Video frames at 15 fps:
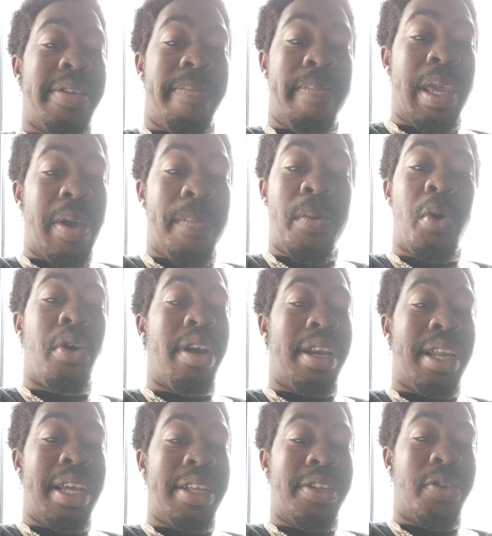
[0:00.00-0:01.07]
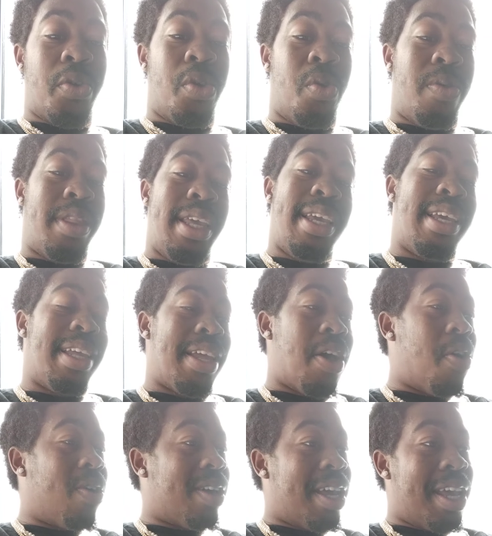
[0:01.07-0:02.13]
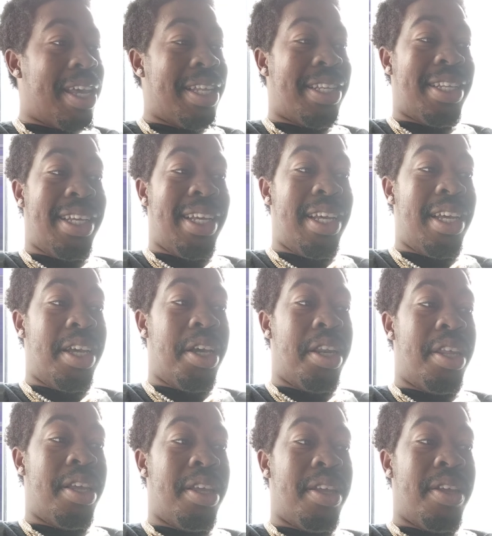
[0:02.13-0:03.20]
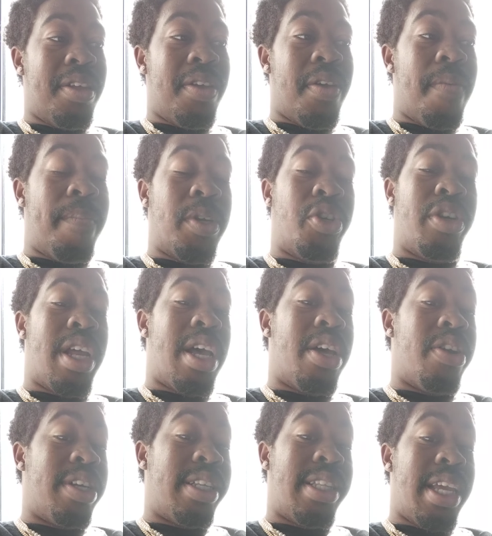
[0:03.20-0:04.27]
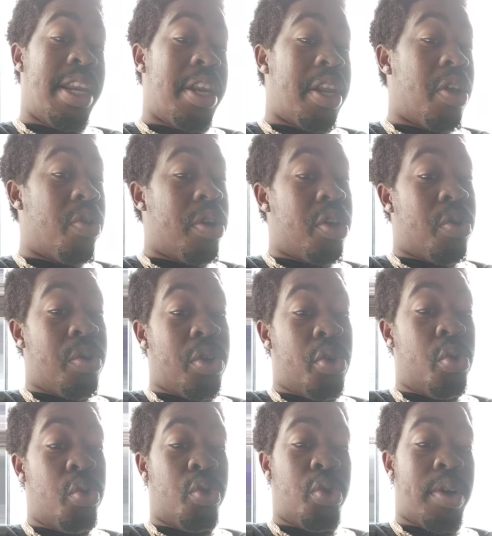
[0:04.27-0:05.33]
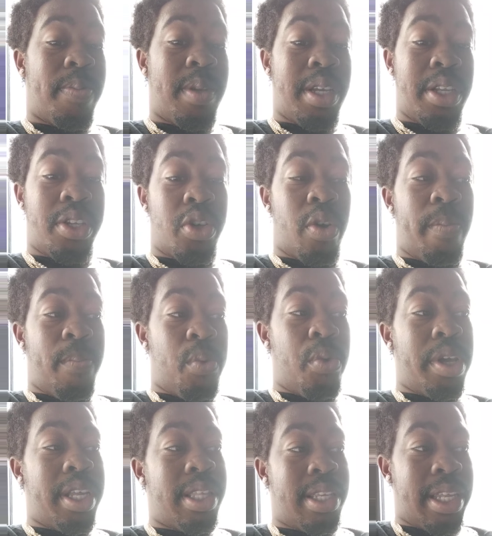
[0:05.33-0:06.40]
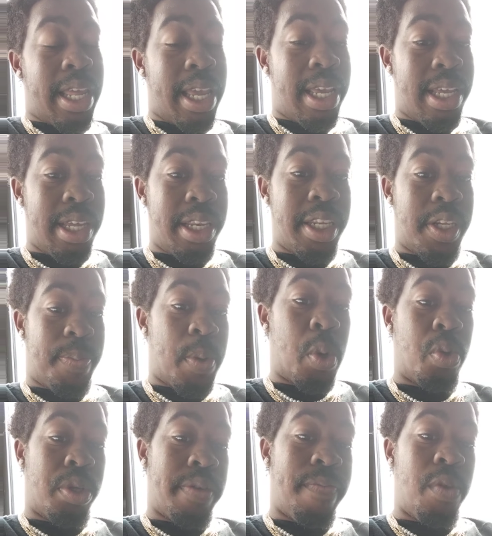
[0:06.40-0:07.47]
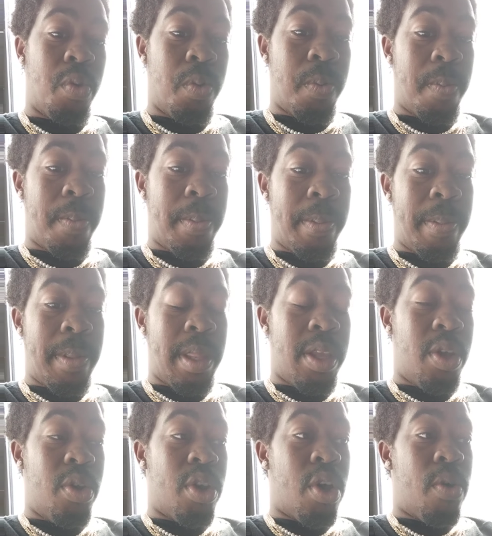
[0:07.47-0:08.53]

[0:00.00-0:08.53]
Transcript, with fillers: to be a part of that. So you thinking, okay, it's good, but you're not understanding they only gonna use you up to a certain point until they could dispose of you. You